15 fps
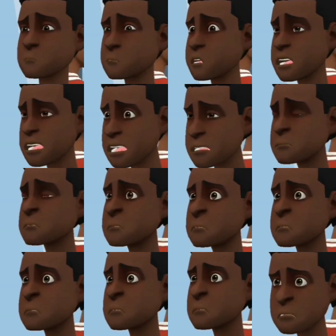Uh, uh,
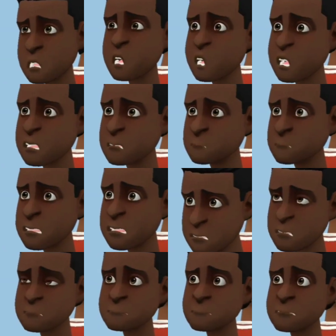uh, oh,
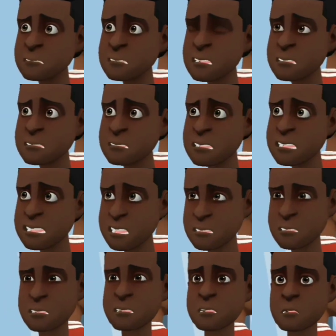
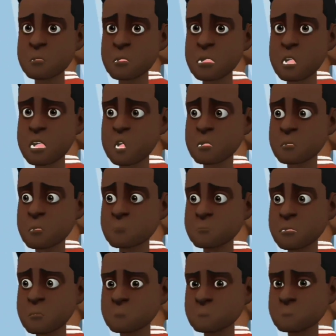Maisie has a crush on
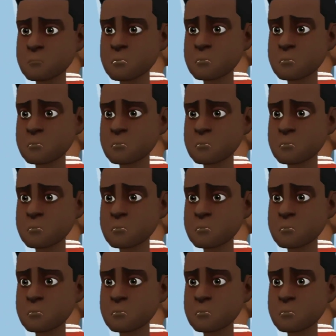me?